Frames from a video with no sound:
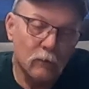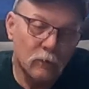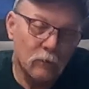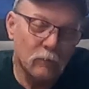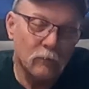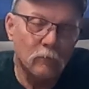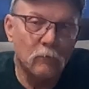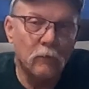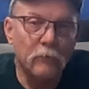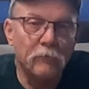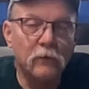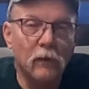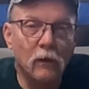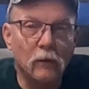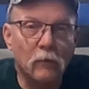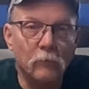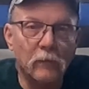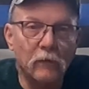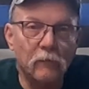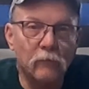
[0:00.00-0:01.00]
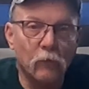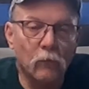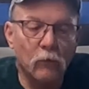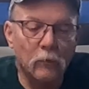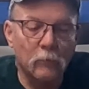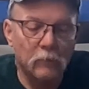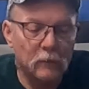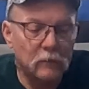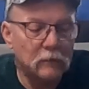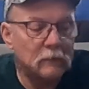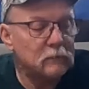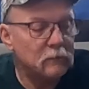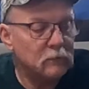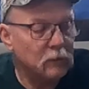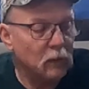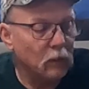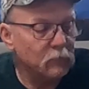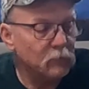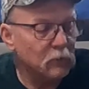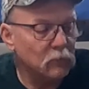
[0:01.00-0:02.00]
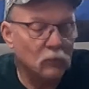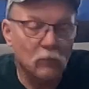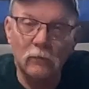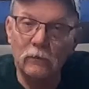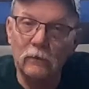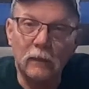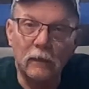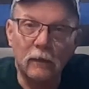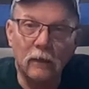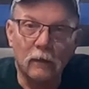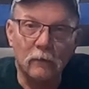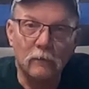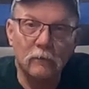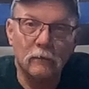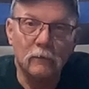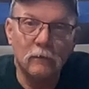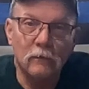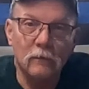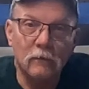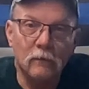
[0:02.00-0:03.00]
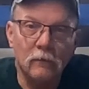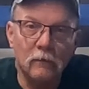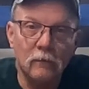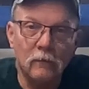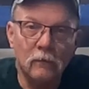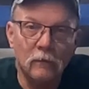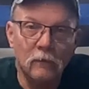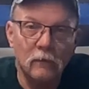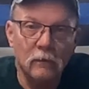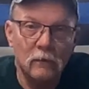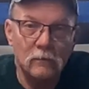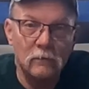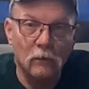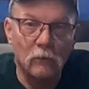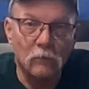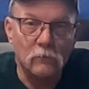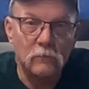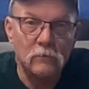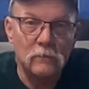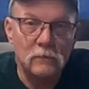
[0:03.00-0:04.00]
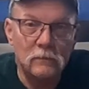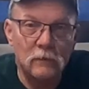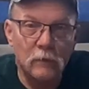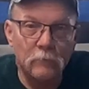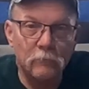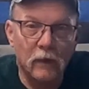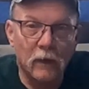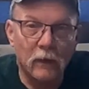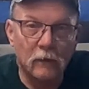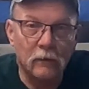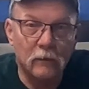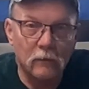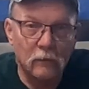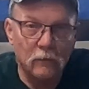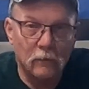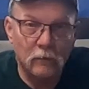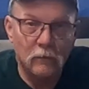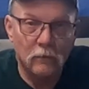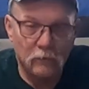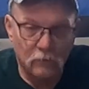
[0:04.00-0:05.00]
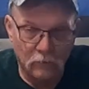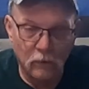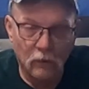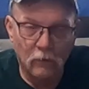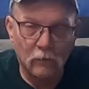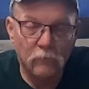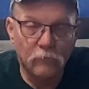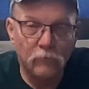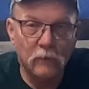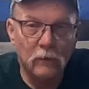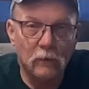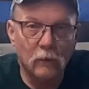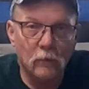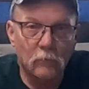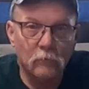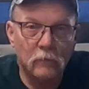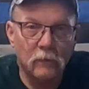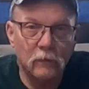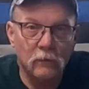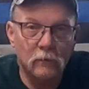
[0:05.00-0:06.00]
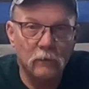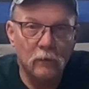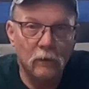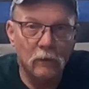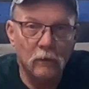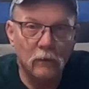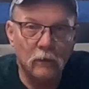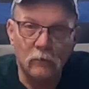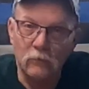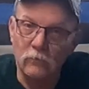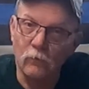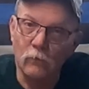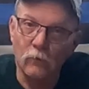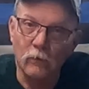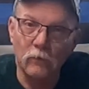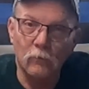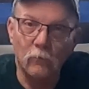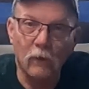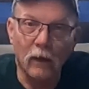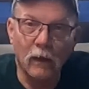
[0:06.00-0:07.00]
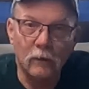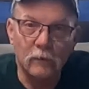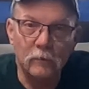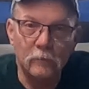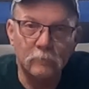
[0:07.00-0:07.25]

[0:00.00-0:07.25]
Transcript: We've done it before, but time to do it again. So sit back, kick your feet up, enjoy the ride.